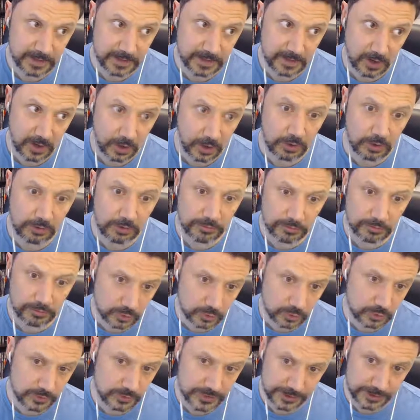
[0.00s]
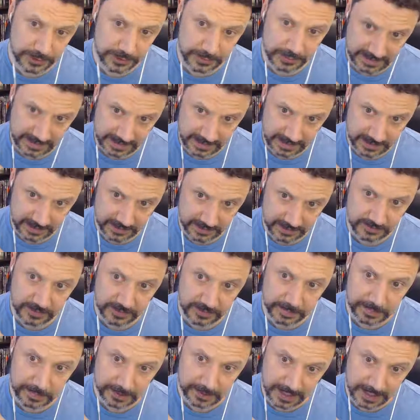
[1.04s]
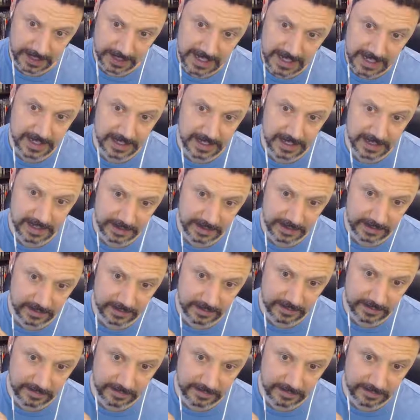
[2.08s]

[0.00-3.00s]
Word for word: all the rules you need to play in